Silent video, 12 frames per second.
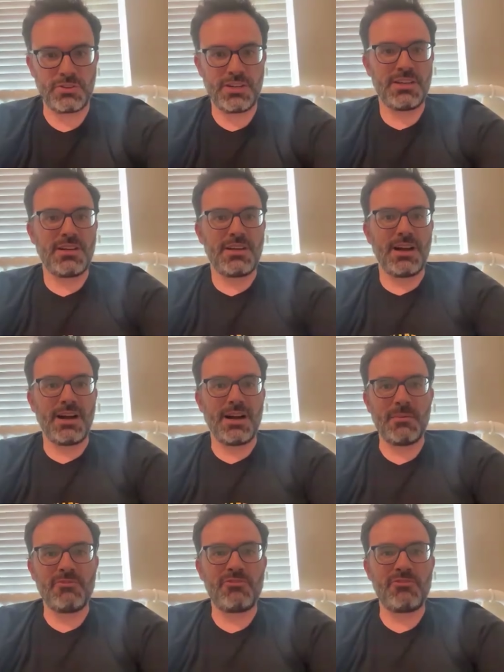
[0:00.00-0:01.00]
of
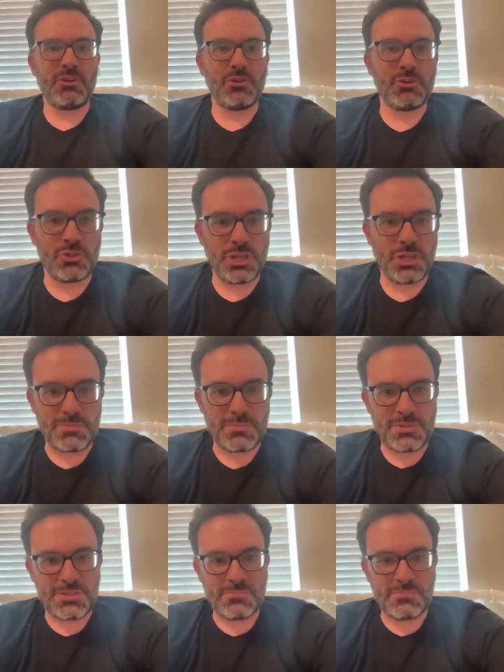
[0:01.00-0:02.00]
field
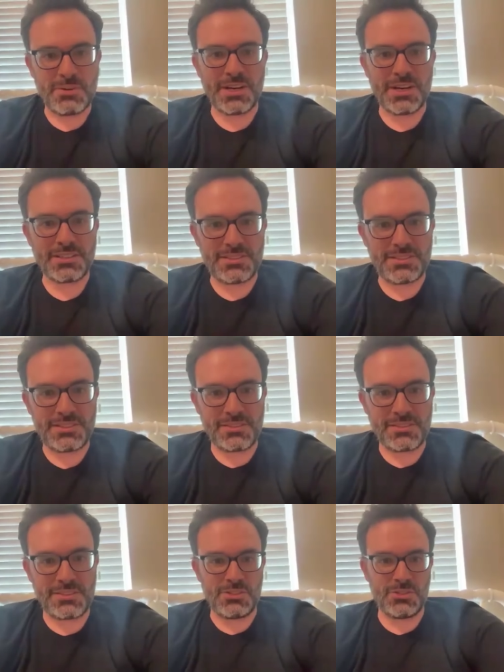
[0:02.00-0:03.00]
trips, but
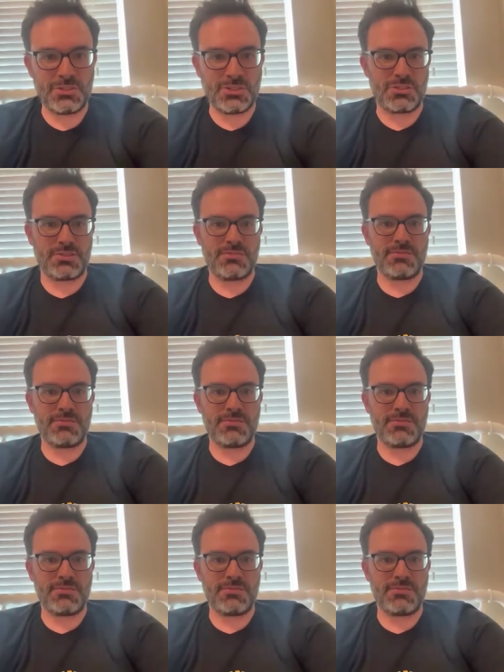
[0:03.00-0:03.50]
could you just